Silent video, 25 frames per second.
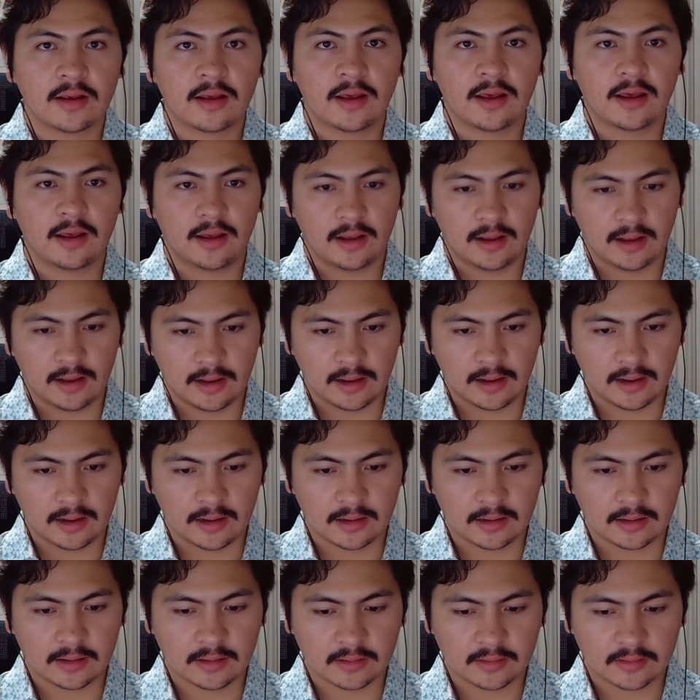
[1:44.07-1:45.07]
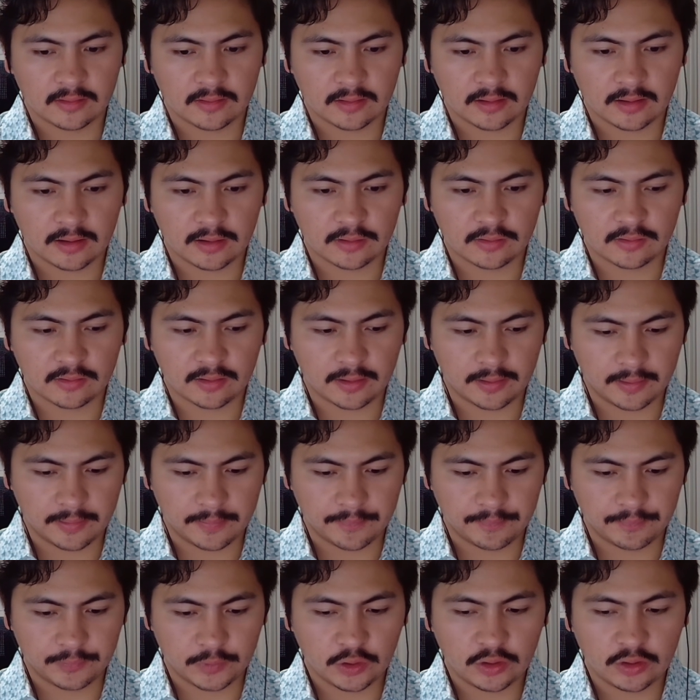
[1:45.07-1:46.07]
and it's
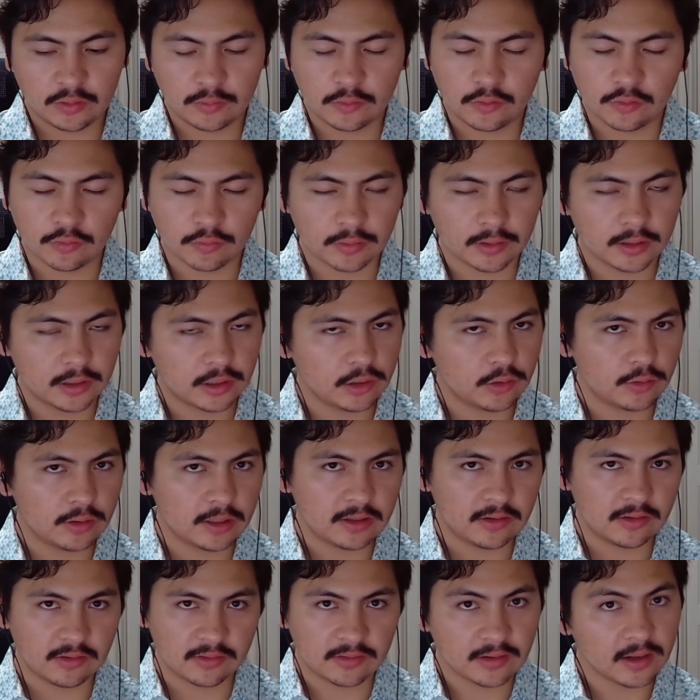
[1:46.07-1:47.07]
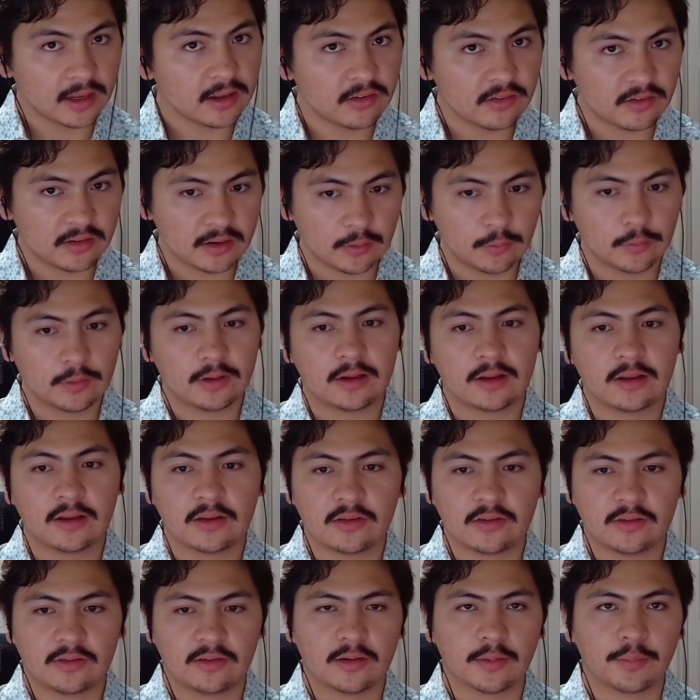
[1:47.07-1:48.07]
you can do really unique designs
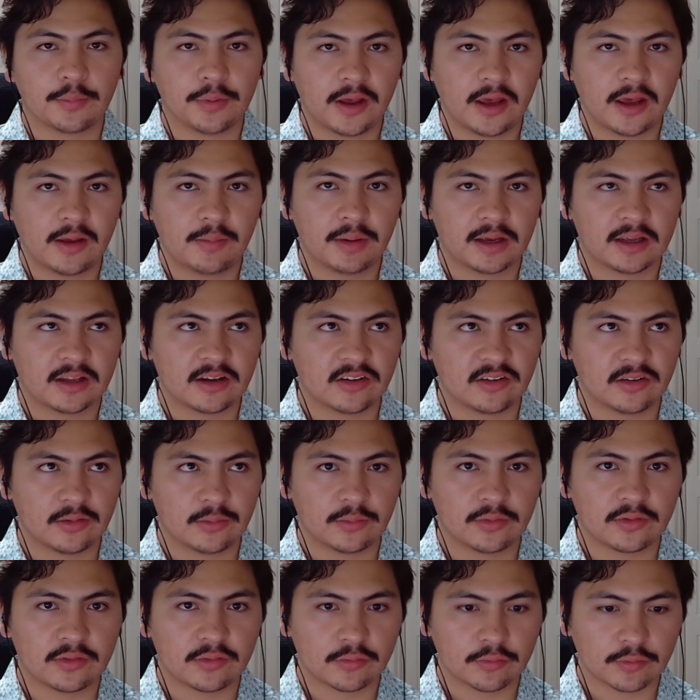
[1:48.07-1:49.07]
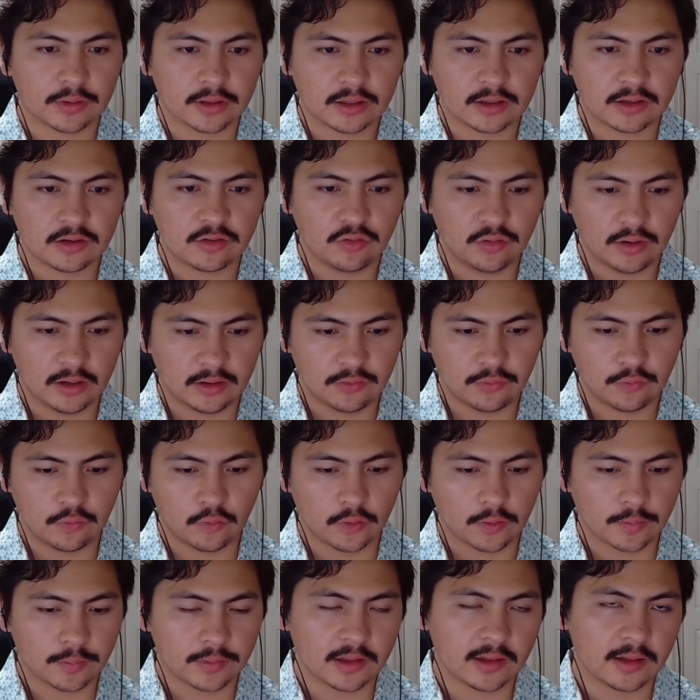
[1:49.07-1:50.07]
nowadays. Compliant mechanisms really
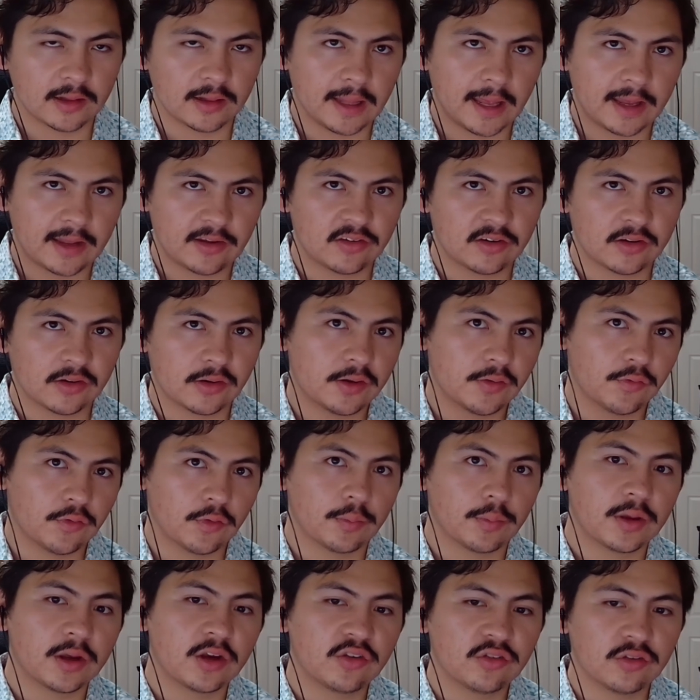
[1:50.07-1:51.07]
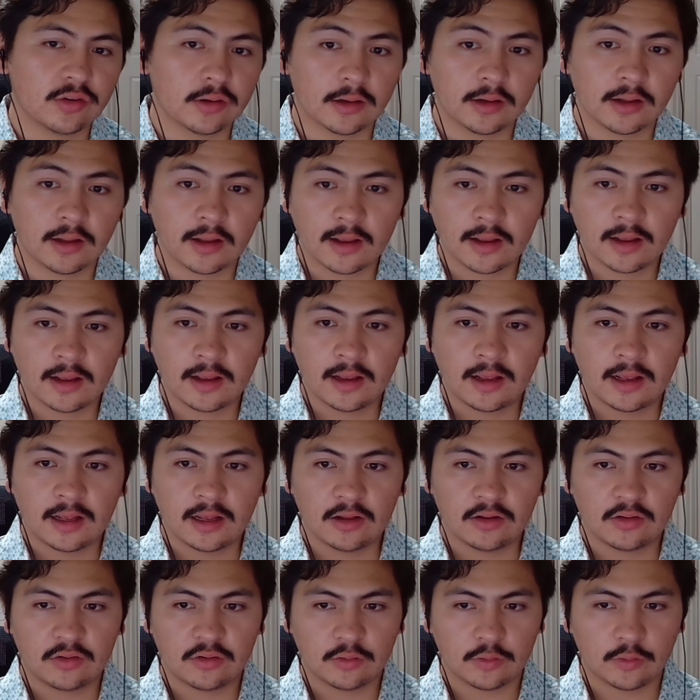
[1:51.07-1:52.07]
transform the elastic deformation
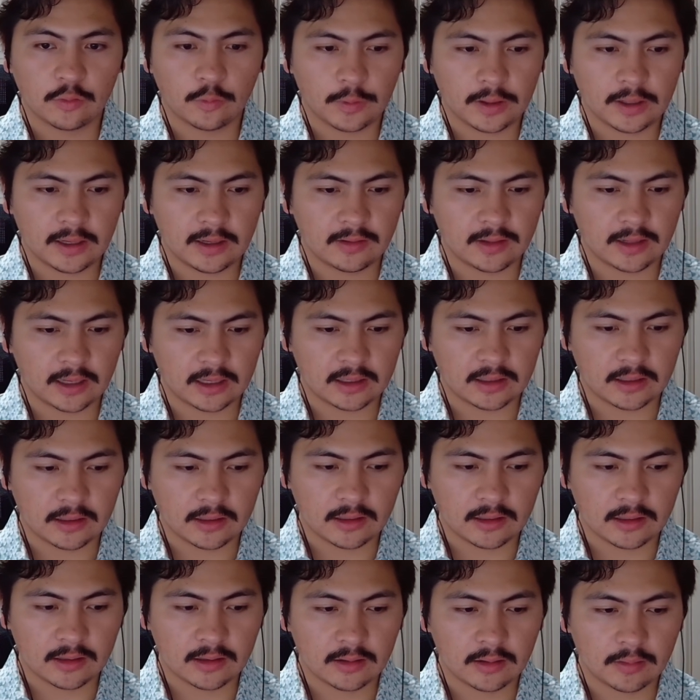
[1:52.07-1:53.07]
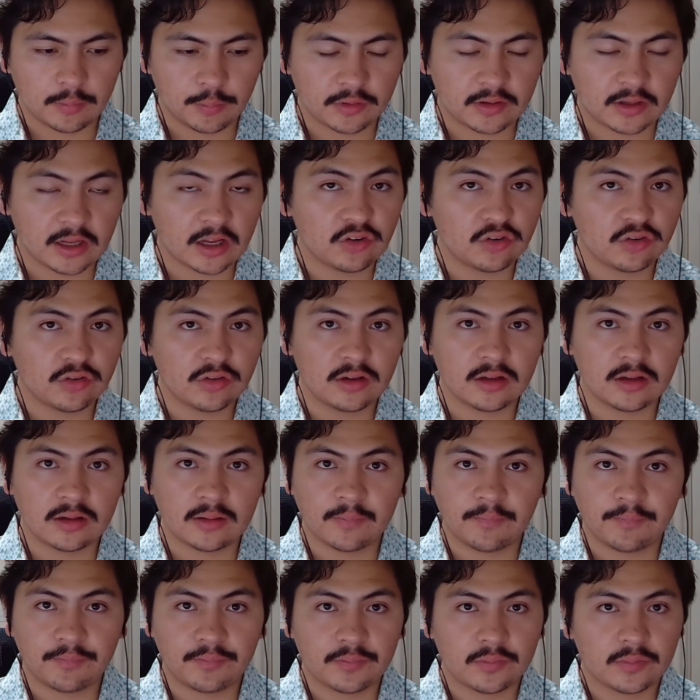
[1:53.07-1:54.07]
into a way that can potentially
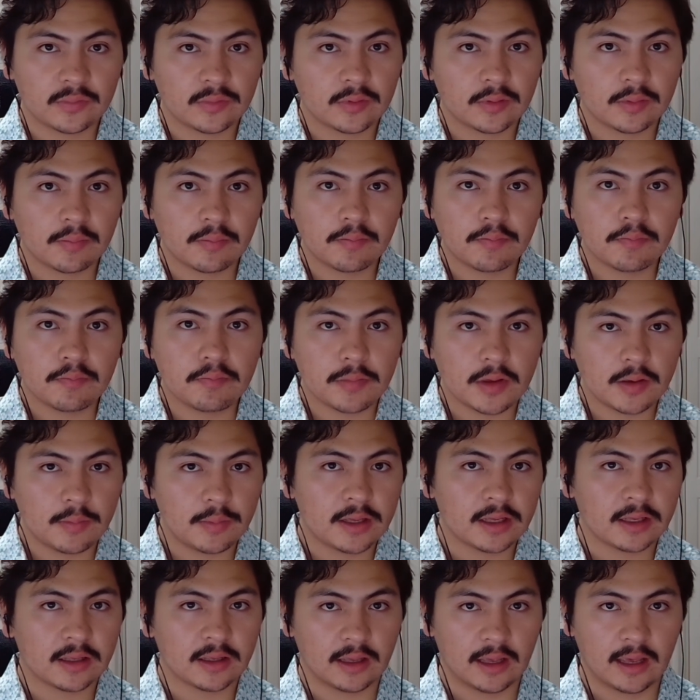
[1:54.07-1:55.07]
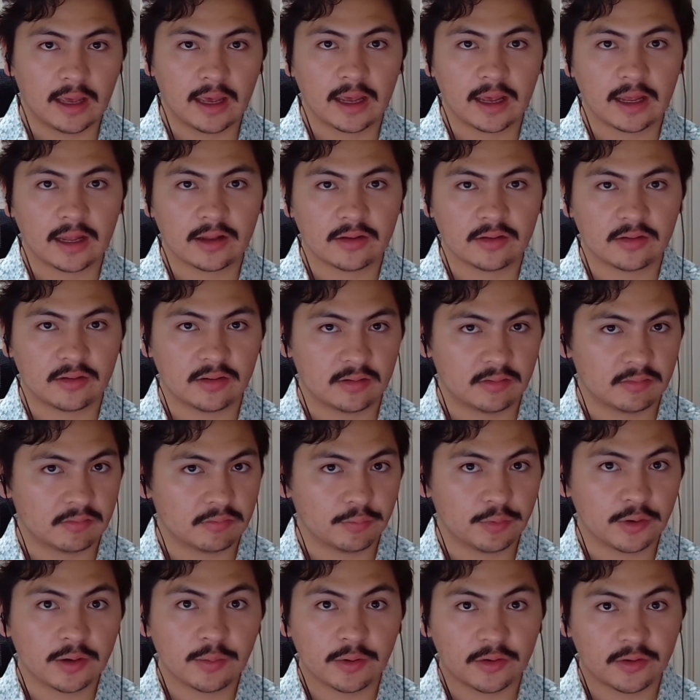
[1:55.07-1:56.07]
mimic and
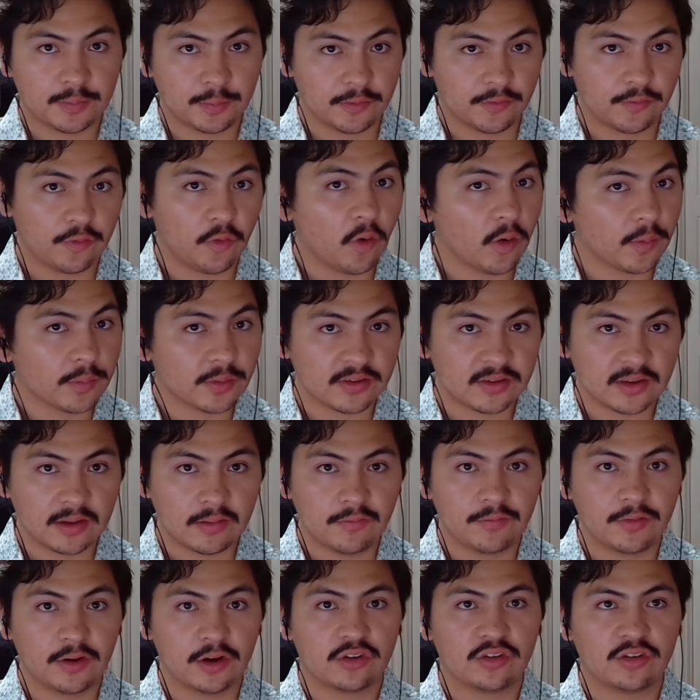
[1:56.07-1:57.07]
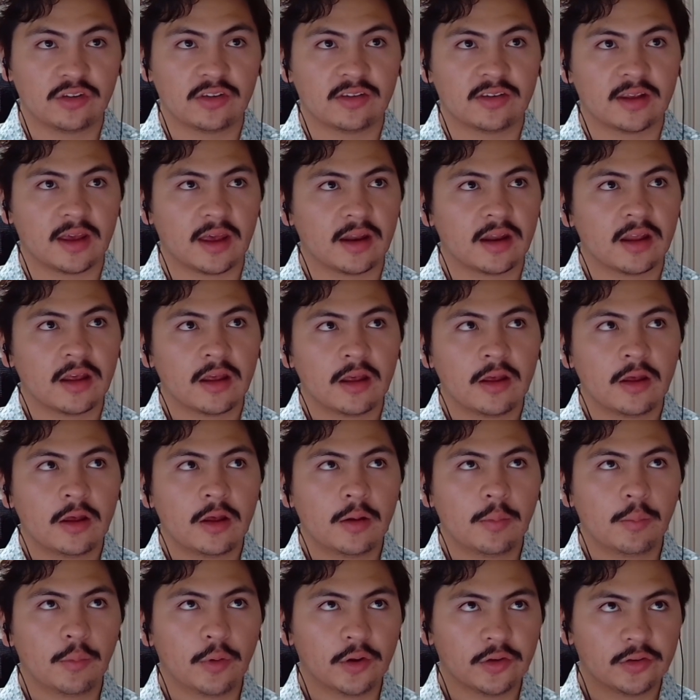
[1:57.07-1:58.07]
pretty much perform the same functions that
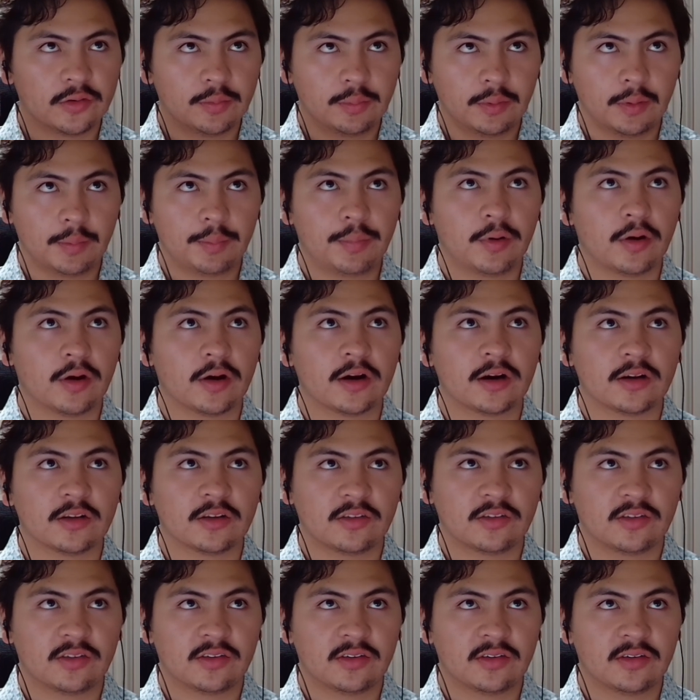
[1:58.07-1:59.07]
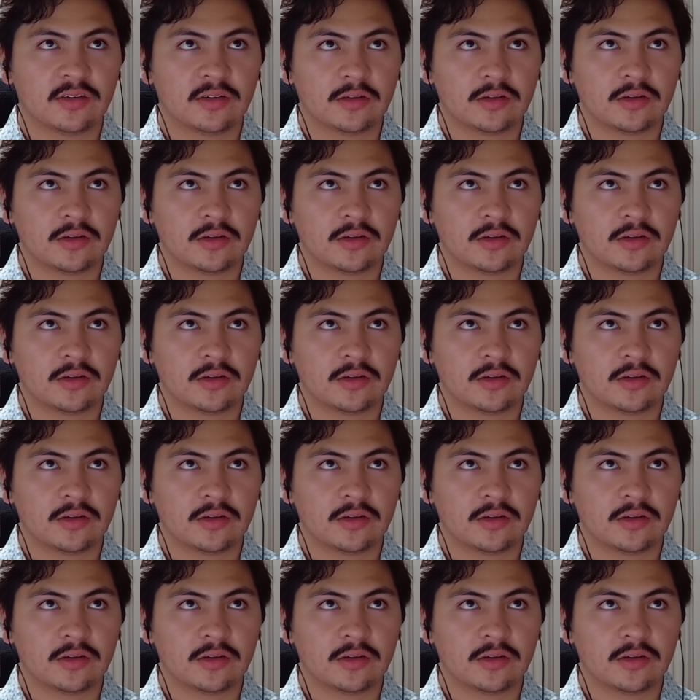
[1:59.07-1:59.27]
multiple parts